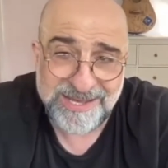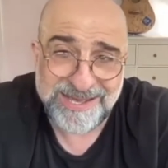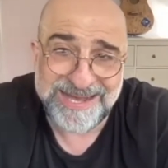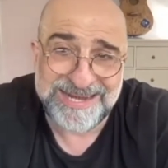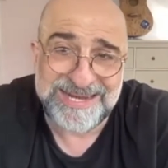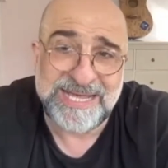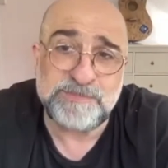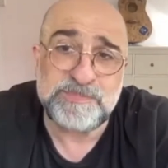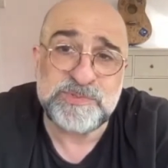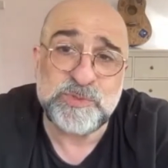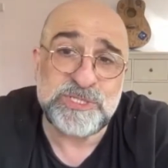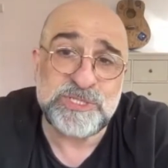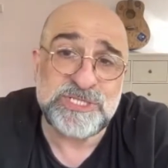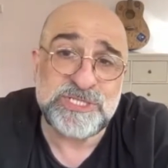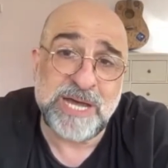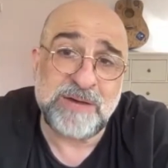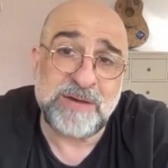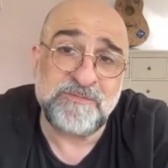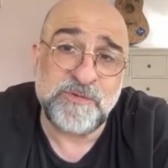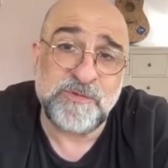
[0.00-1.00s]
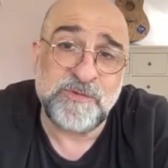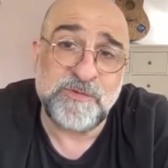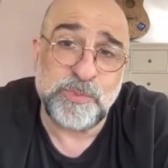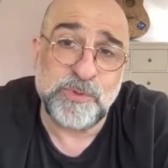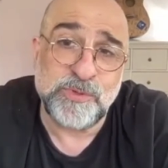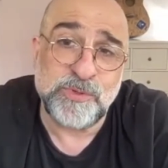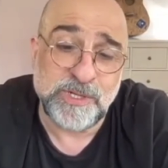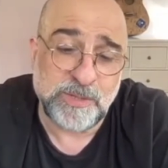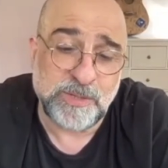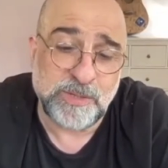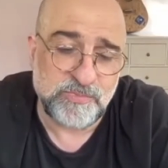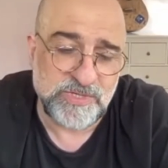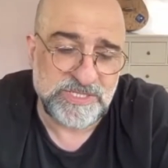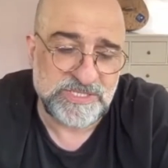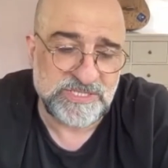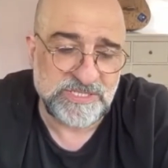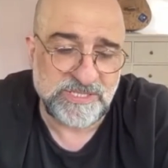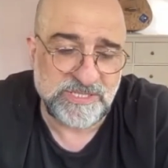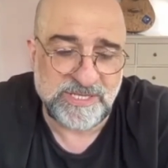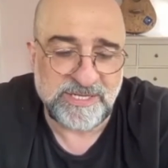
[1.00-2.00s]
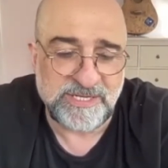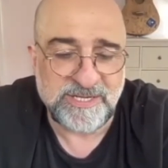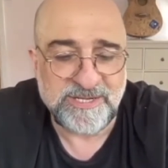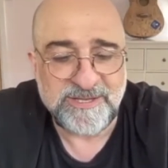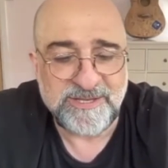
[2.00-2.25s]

at Ipswich Town Football Club recently.